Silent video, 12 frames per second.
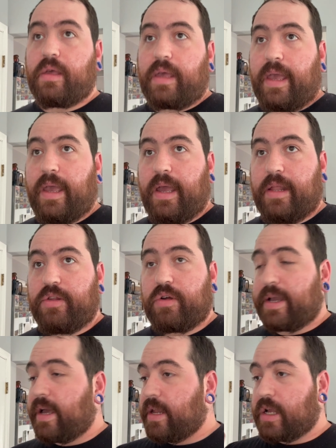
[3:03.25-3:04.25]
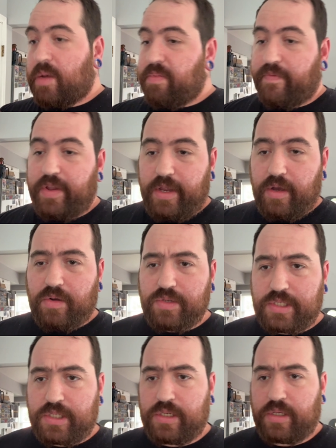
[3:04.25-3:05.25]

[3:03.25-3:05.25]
And I got a couple videos